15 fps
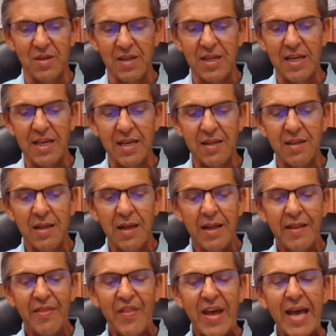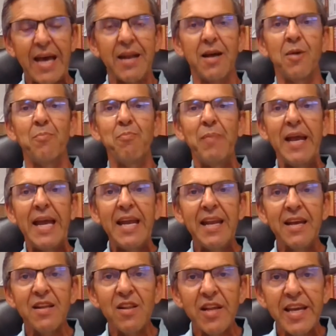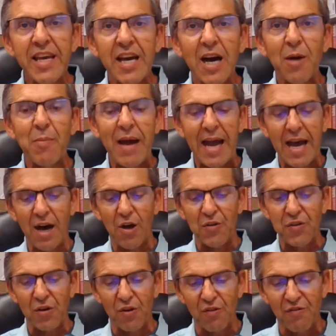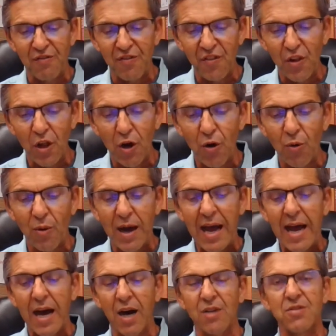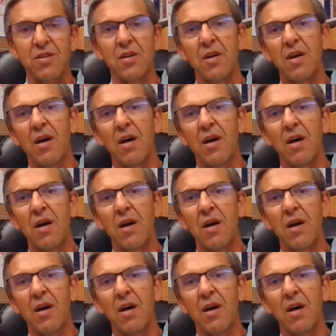again that immediately come out or flow out